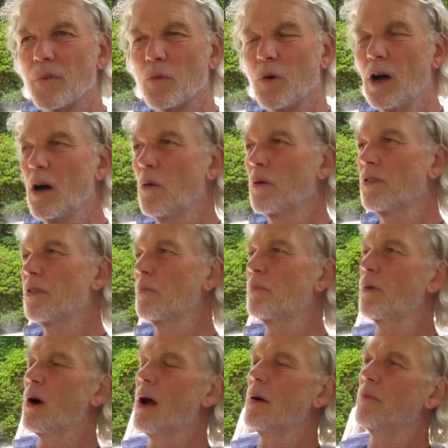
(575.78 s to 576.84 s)
well, with the
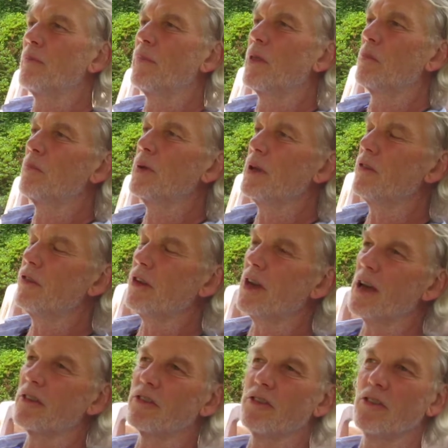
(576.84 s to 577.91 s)

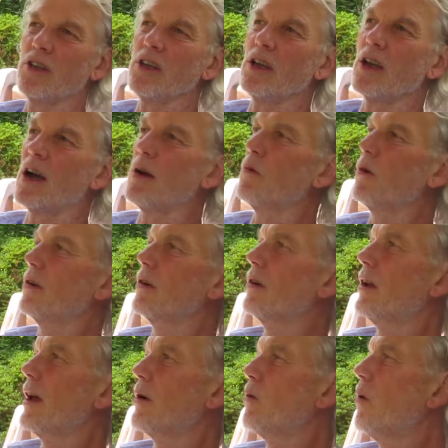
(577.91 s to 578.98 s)
PTSD, I wondered,
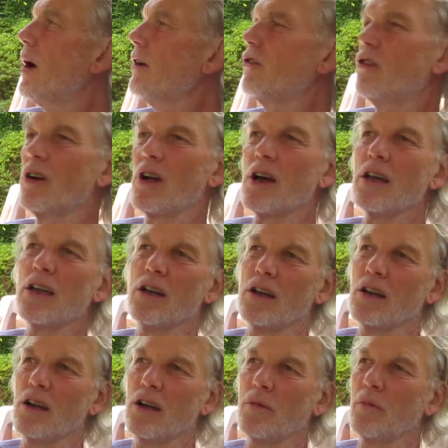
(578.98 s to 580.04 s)
like, why should I get
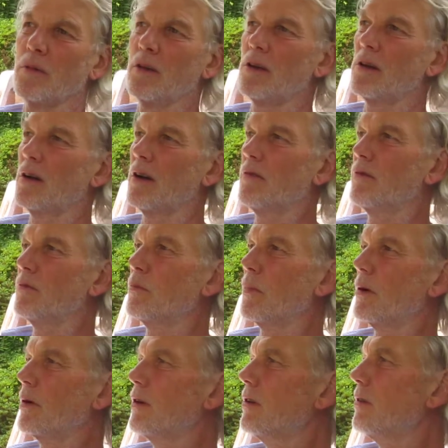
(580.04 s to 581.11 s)
it? I mean,
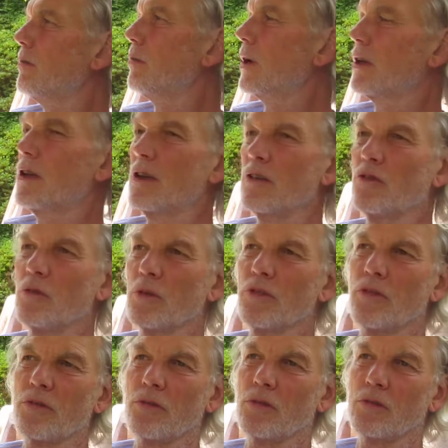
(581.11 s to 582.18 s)
my kids
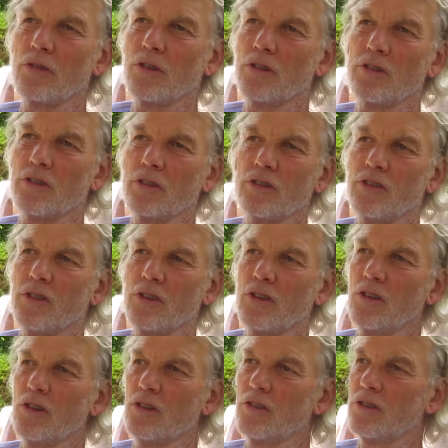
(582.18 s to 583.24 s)
went through to 16
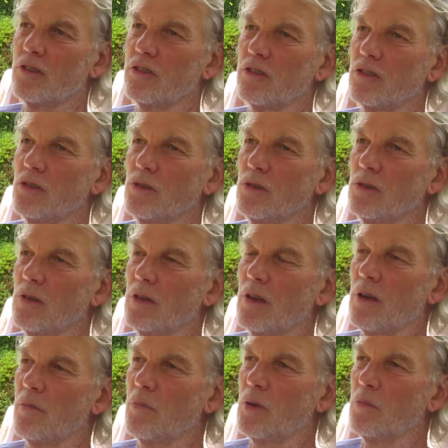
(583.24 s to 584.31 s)
years of school.
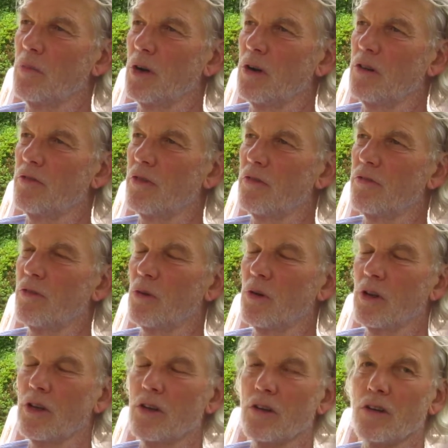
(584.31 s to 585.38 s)
I've been married for
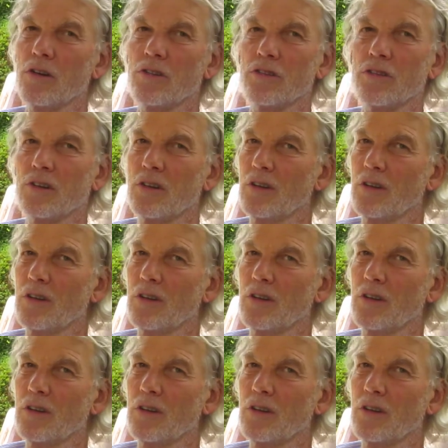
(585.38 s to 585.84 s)
40 years.